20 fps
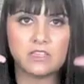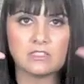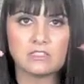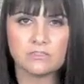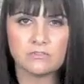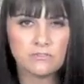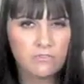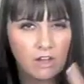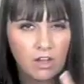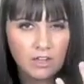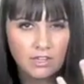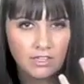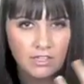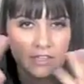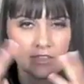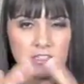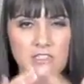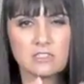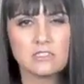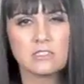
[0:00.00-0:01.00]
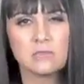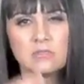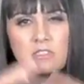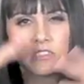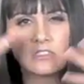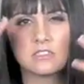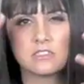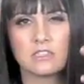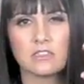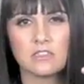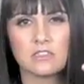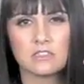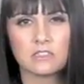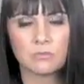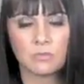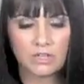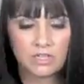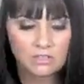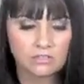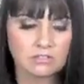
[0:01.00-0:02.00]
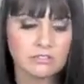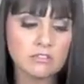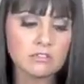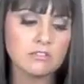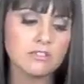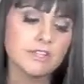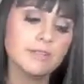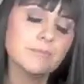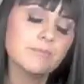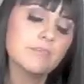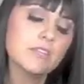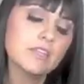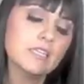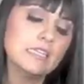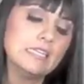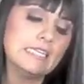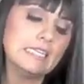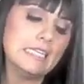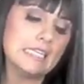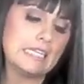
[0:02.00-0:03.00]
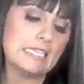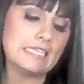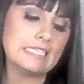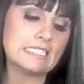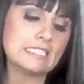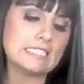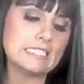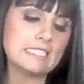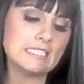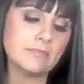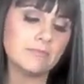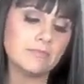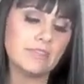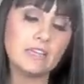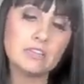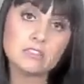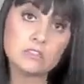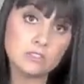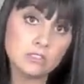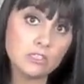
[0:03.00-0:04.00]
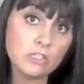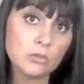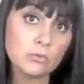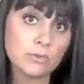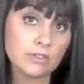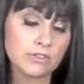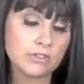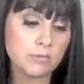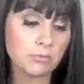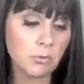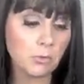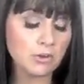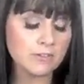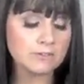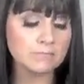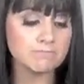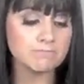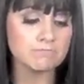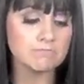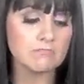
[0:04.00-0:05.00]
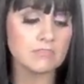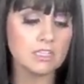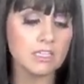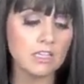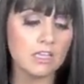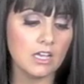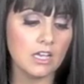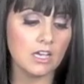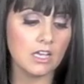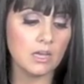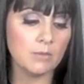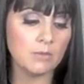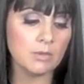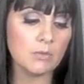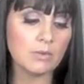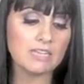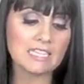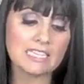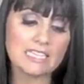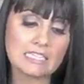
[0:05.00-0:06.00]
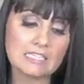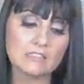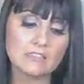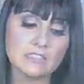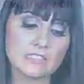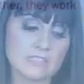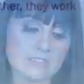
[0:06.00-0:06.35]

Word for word: less foggy. He seemed to see things more clearly. And um, that's, you know, really important. Um, we want to heal